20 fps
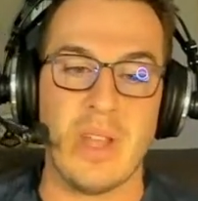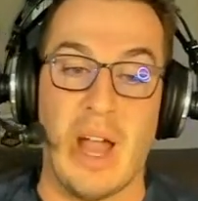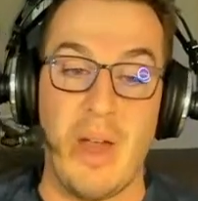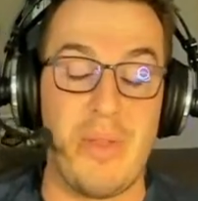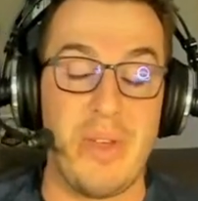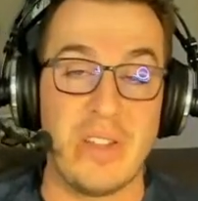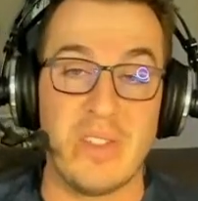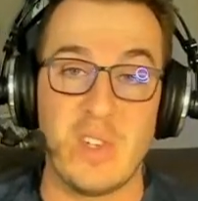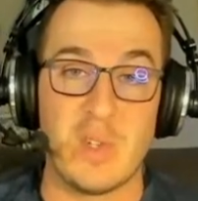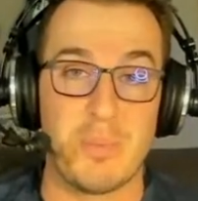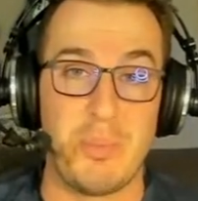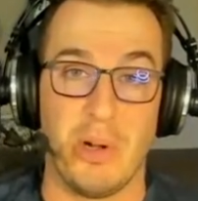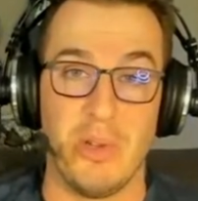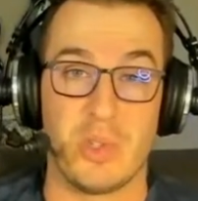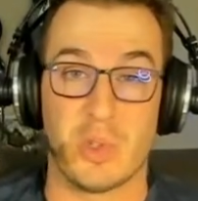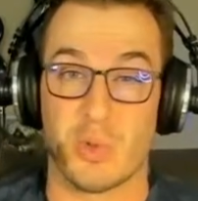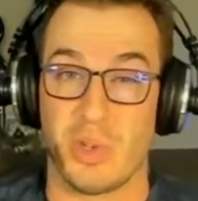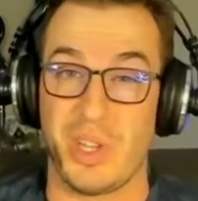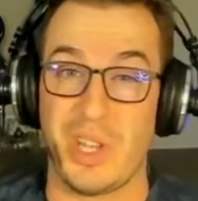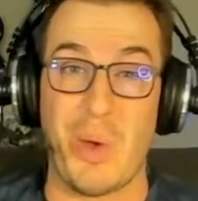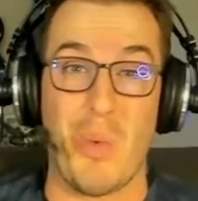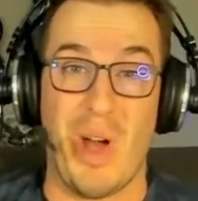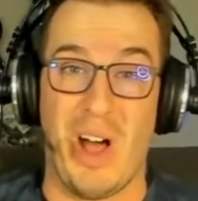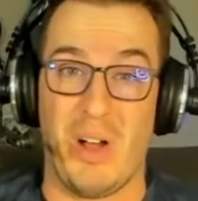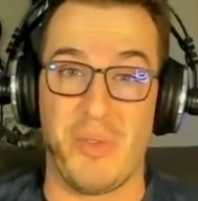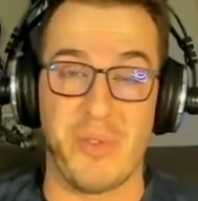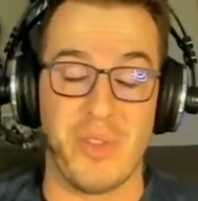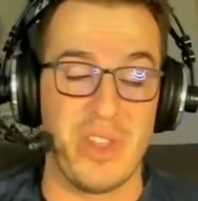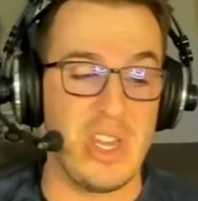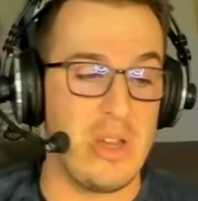I think this bodes really
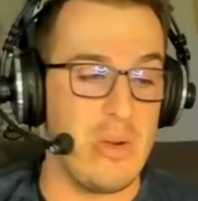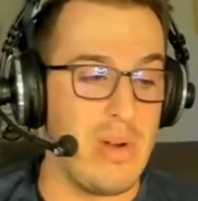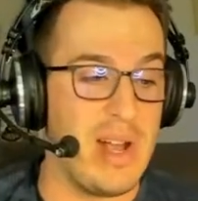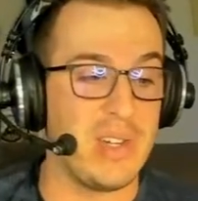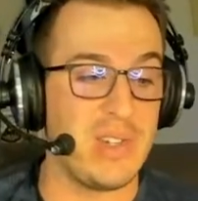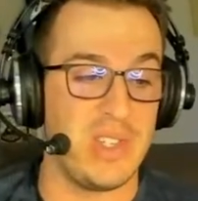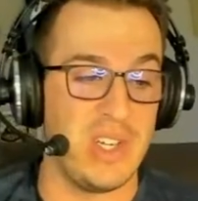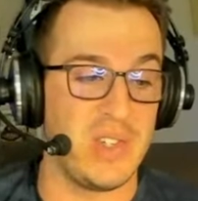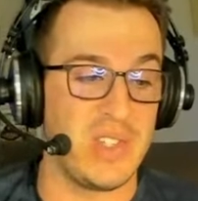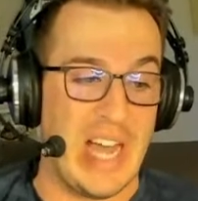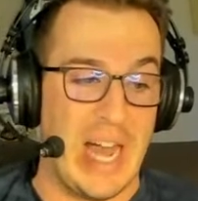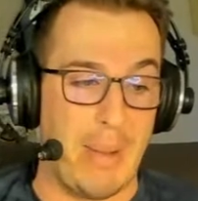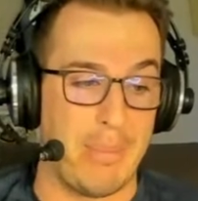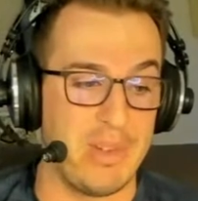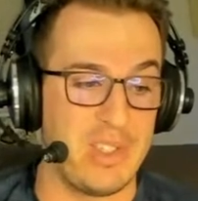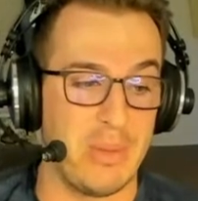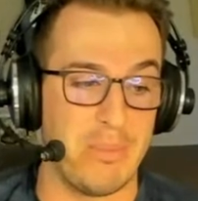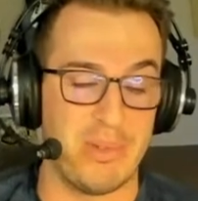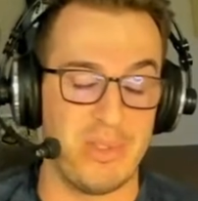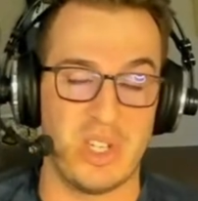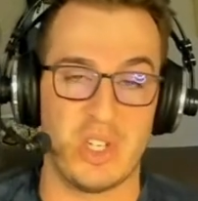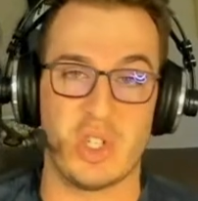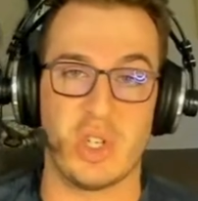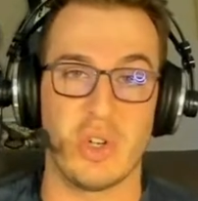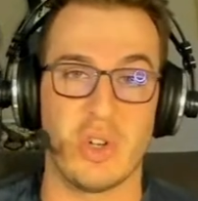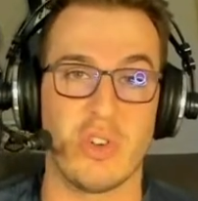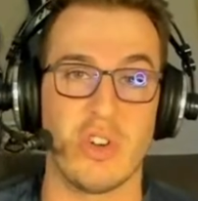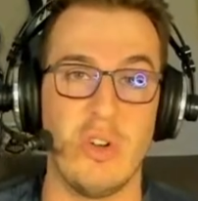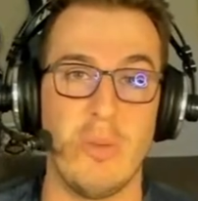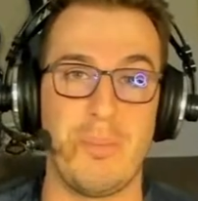well for the U.S., this opposite
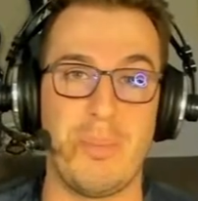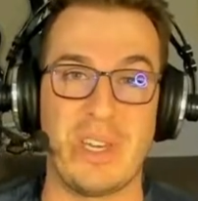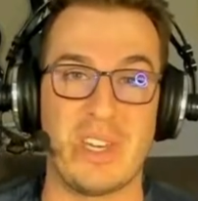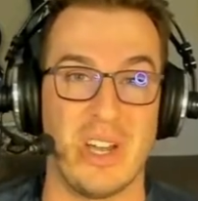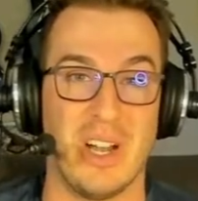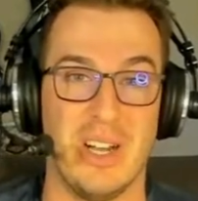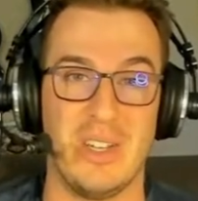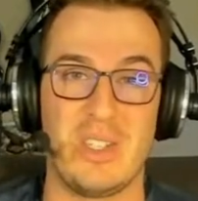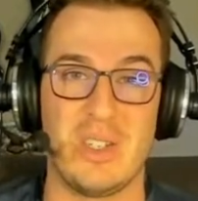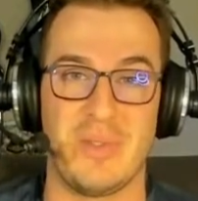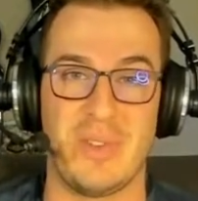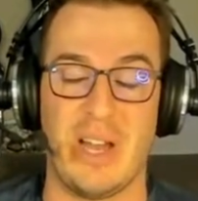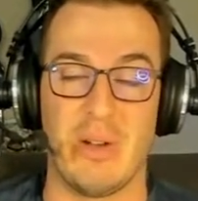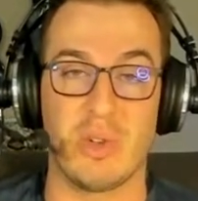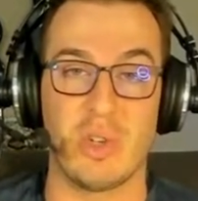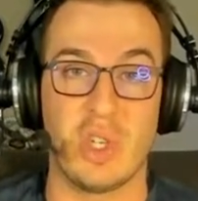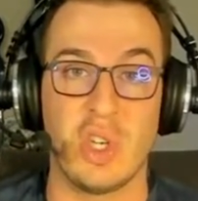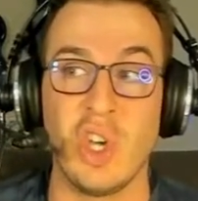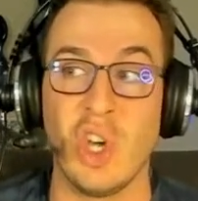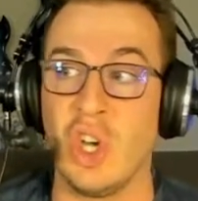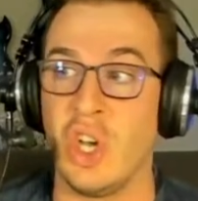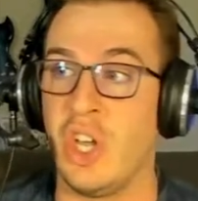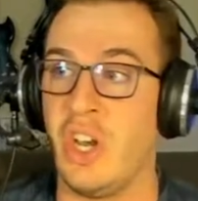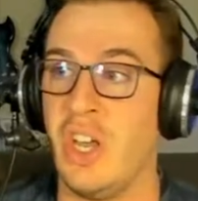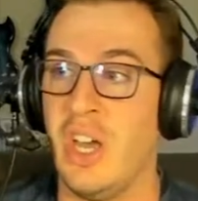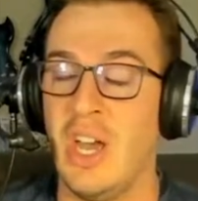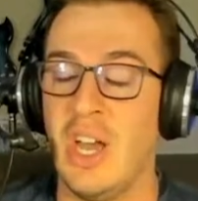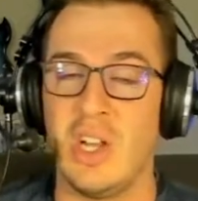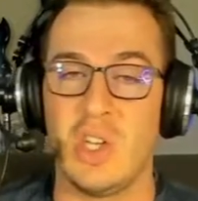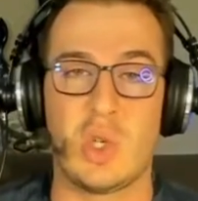position group, because of how
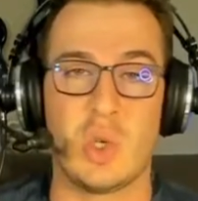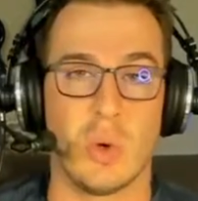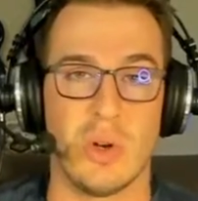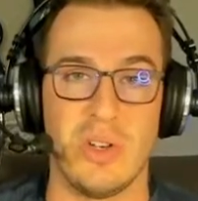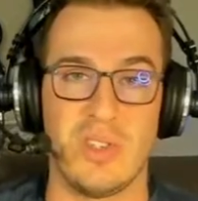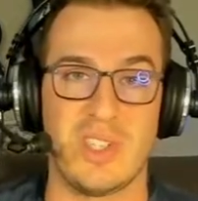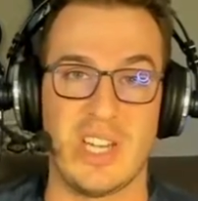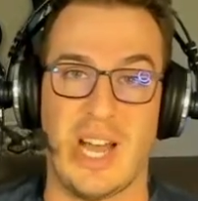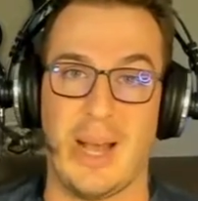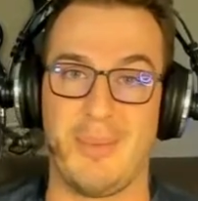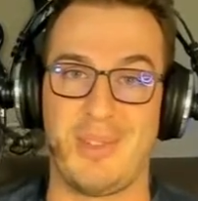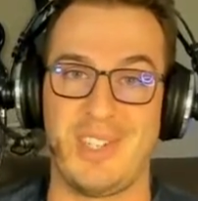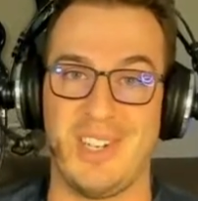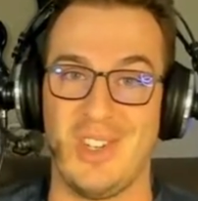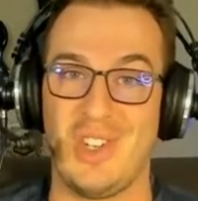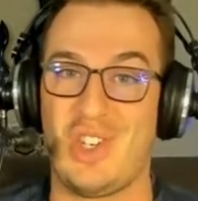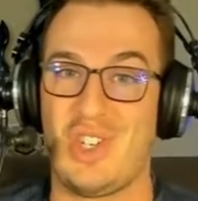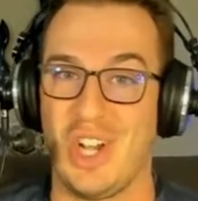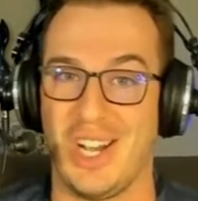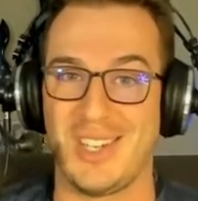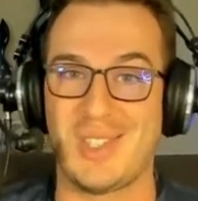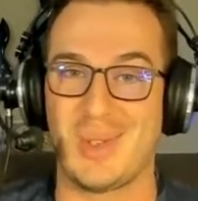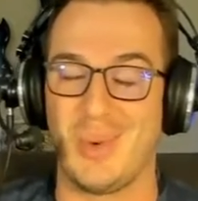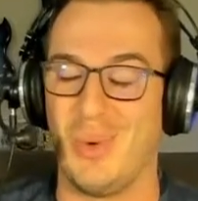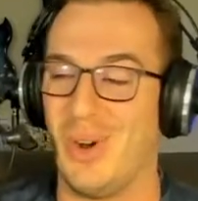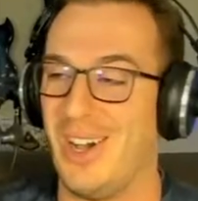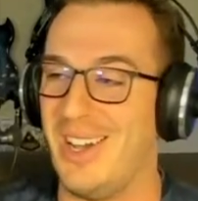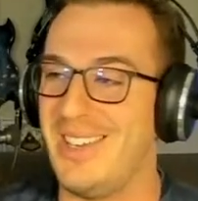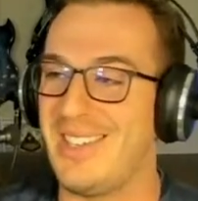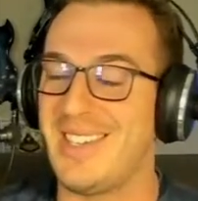good Jordan Thompson just
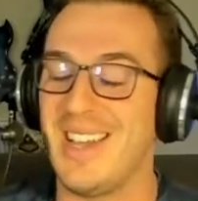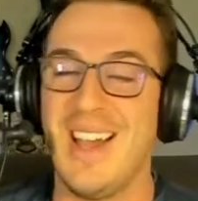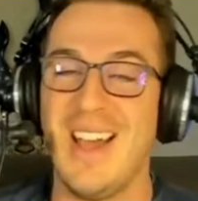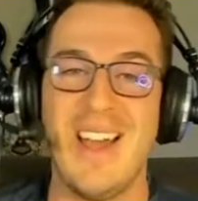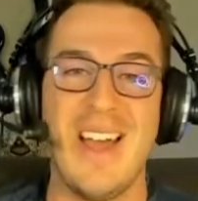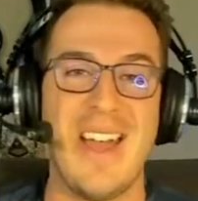was.